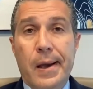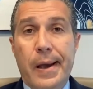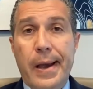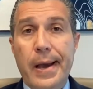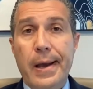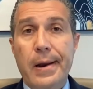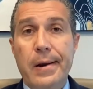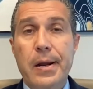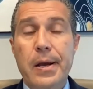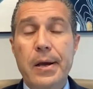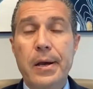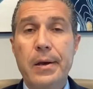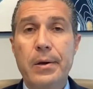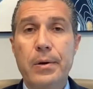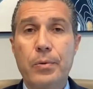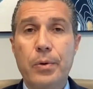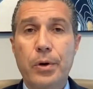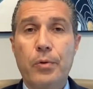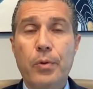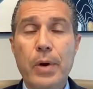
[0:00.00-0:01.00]
and
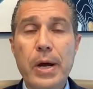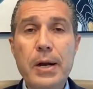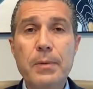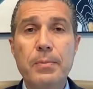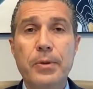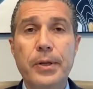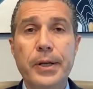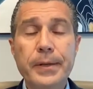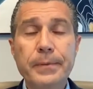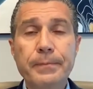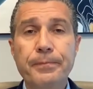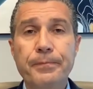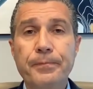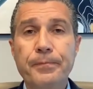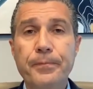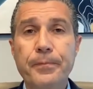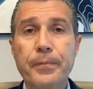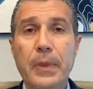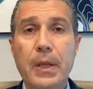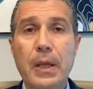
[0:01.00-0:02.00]
regrettably,
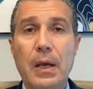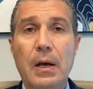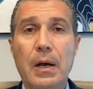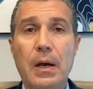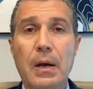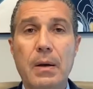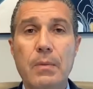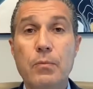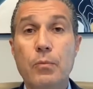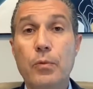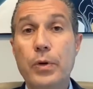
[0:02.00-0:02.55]
um,